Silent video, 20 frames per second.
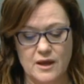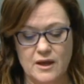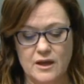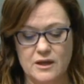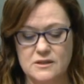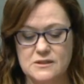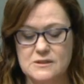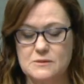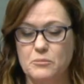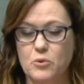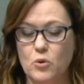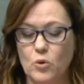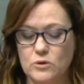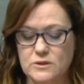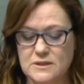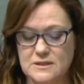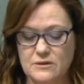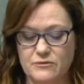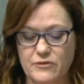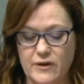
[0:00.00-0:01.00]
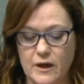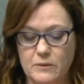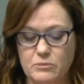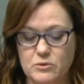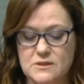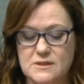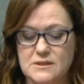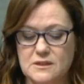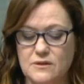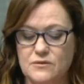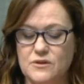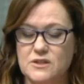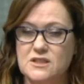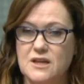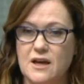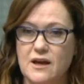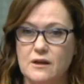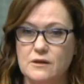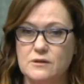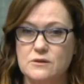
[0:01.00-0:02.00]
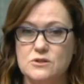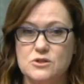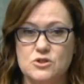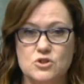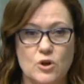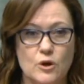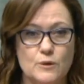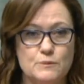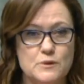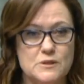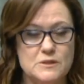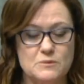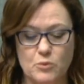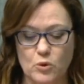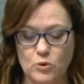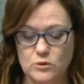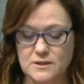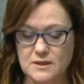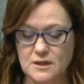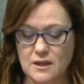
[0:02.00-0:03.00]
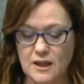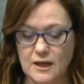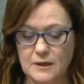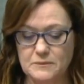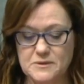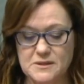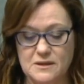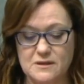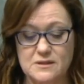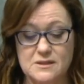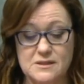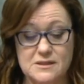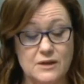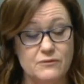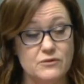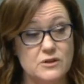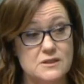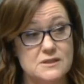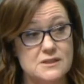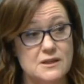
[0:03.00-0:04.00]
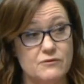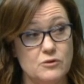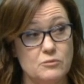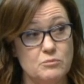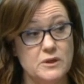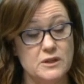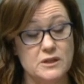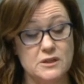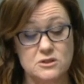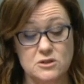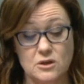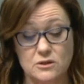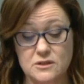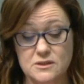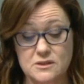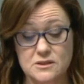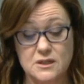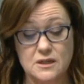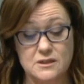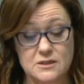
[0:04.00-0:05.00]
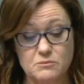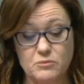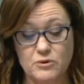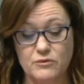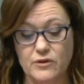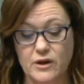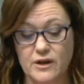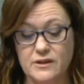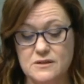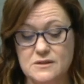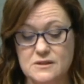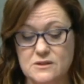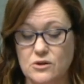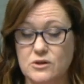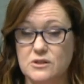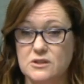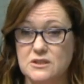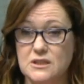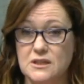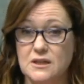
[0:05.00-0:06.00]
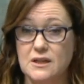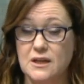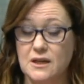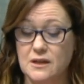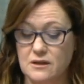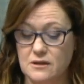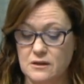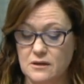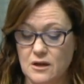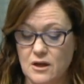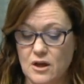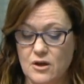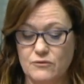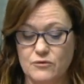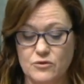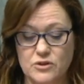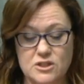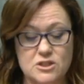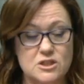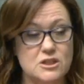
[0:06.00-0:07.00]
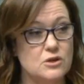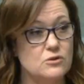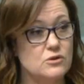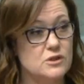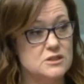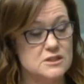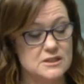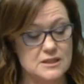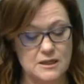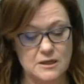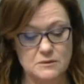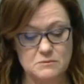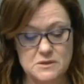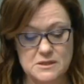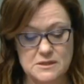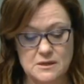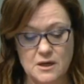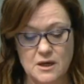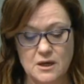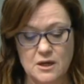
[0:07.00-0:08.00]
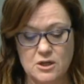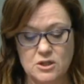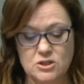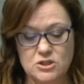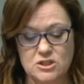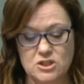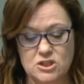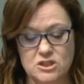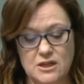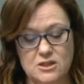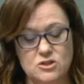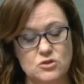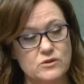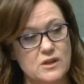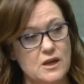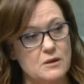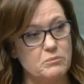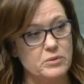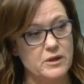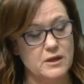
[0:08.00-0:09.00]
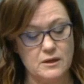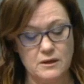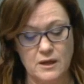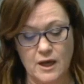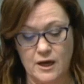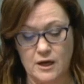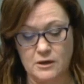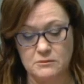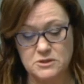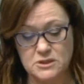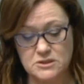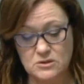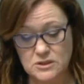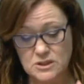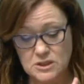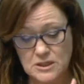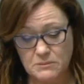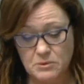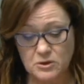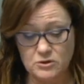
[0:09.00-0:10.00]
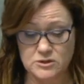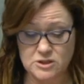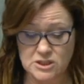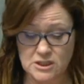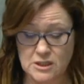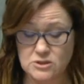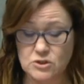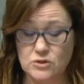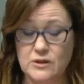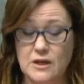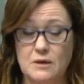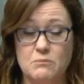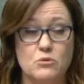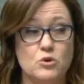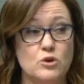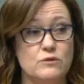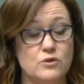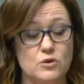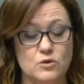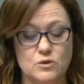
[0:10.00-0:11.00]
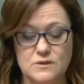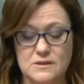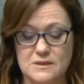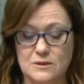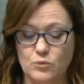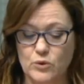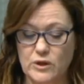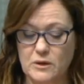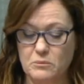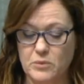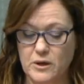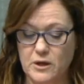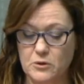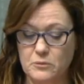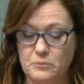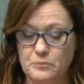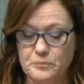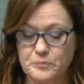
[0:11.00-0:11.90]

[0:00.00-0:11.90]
It supports the vibrancy of the towns, shops, sports clubs, and the $77 million does provide the certainty needed for the shearing teams to schedule their move across the wheat belt,